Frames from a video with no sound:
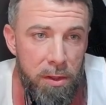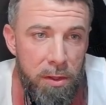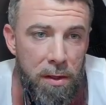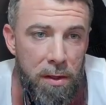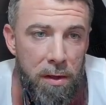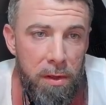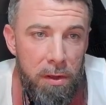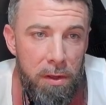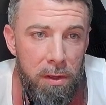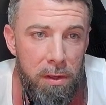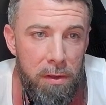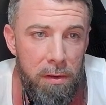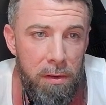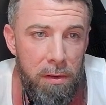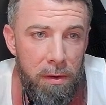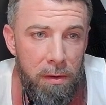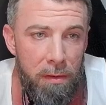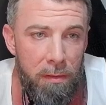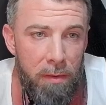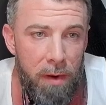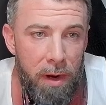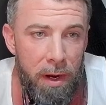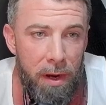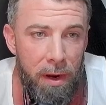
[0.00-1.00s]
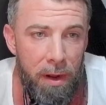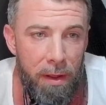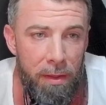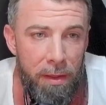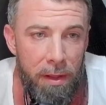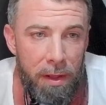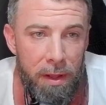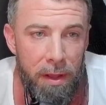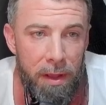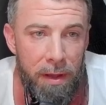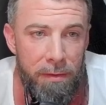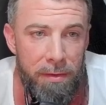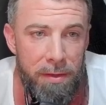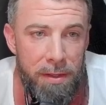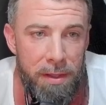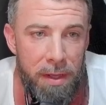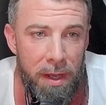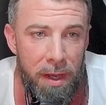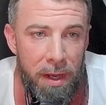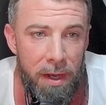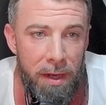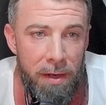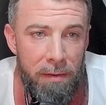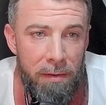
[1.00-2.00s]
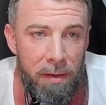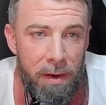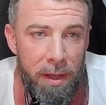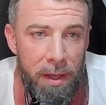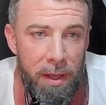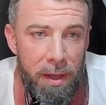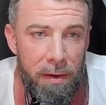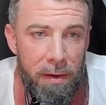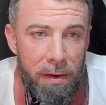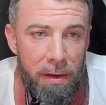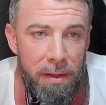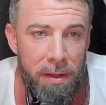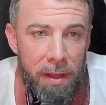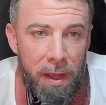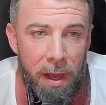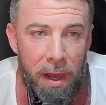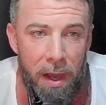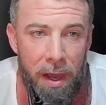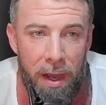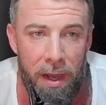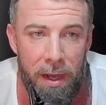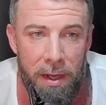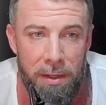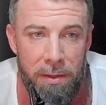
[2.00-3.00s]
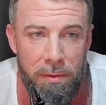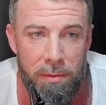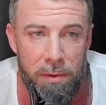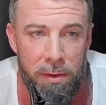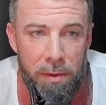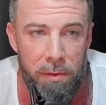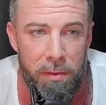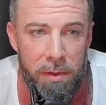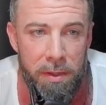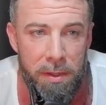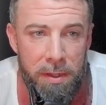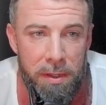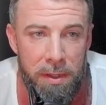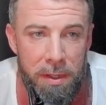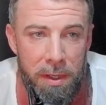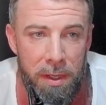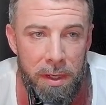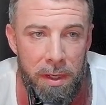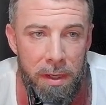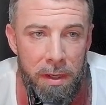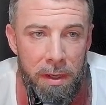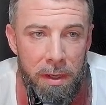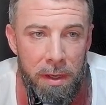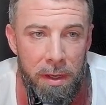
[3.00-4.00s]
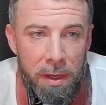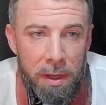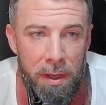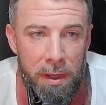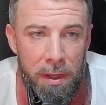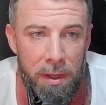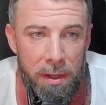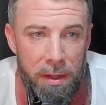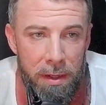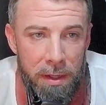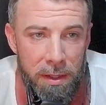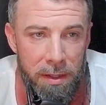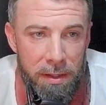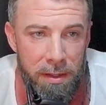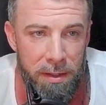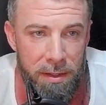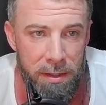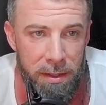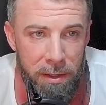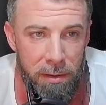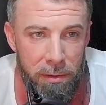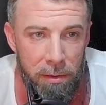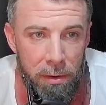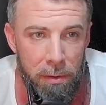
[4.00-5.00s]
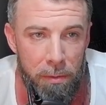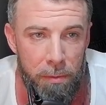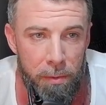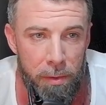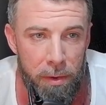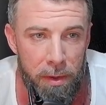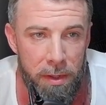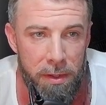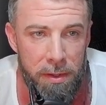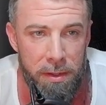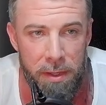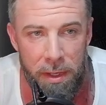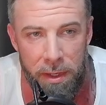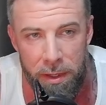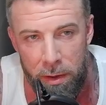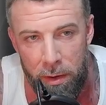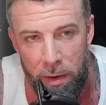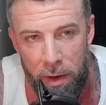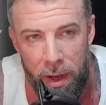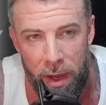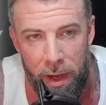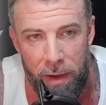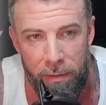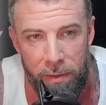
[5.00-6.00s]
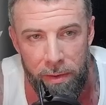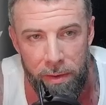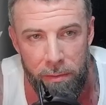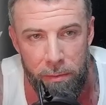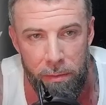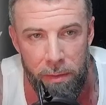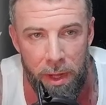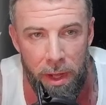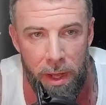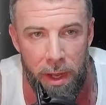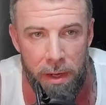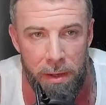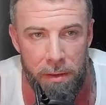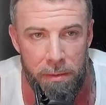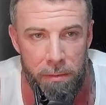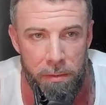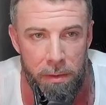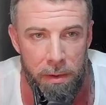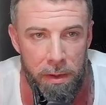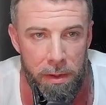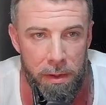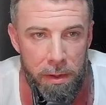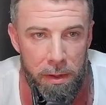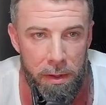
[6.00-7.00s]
look right on the left side, right here at the highs where we see these zero prints. I know I have it in black, but